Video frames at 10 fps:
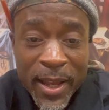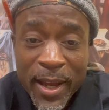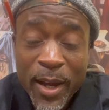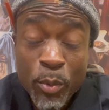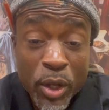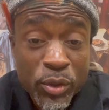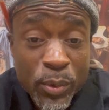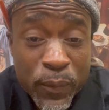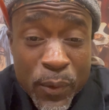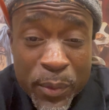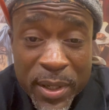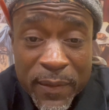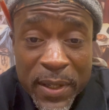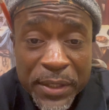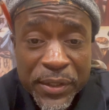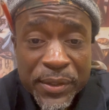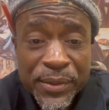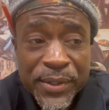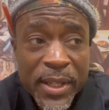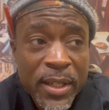Um, we also do full
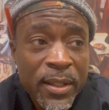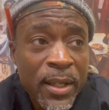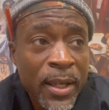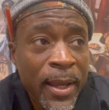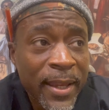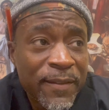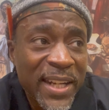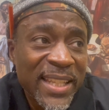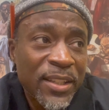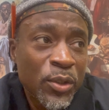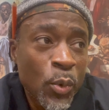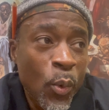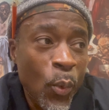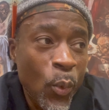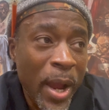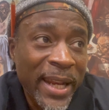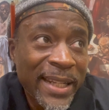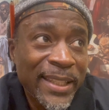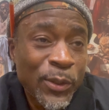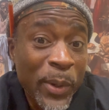renovations, and even I didn't do I
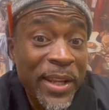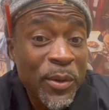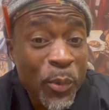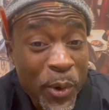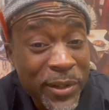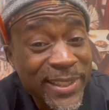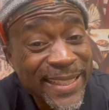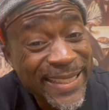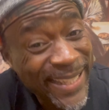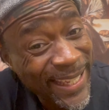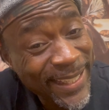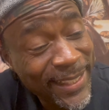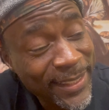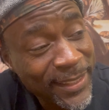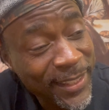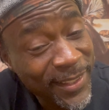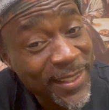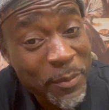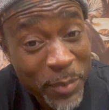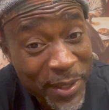didn't do any work today other
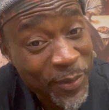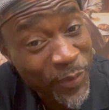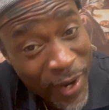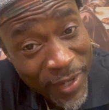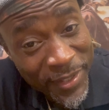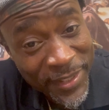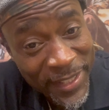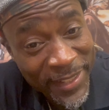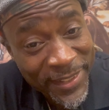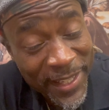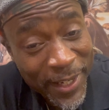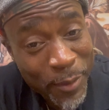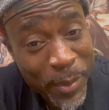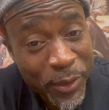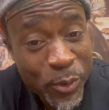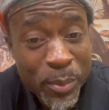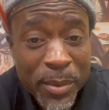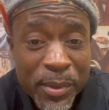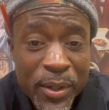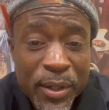than being a father and take care of my two
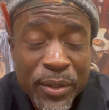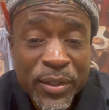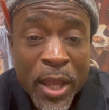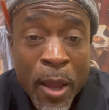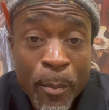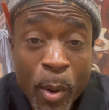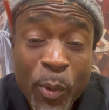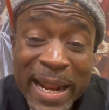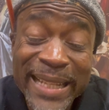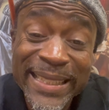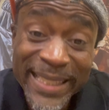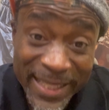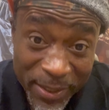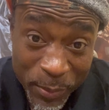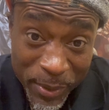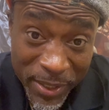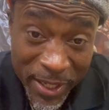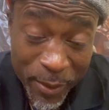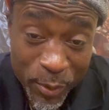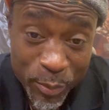baby girls. But what I did do
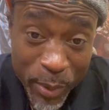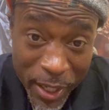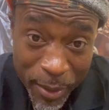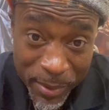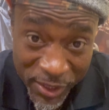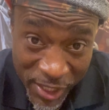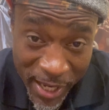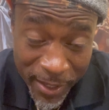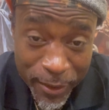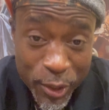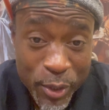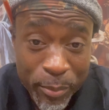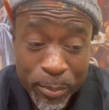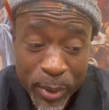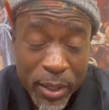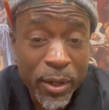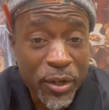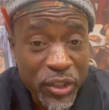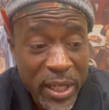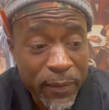today was pick up a check, you know, pretty
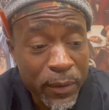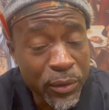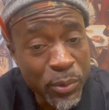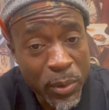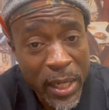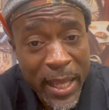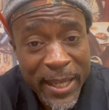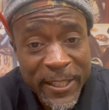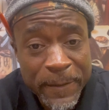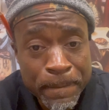large check for a new client.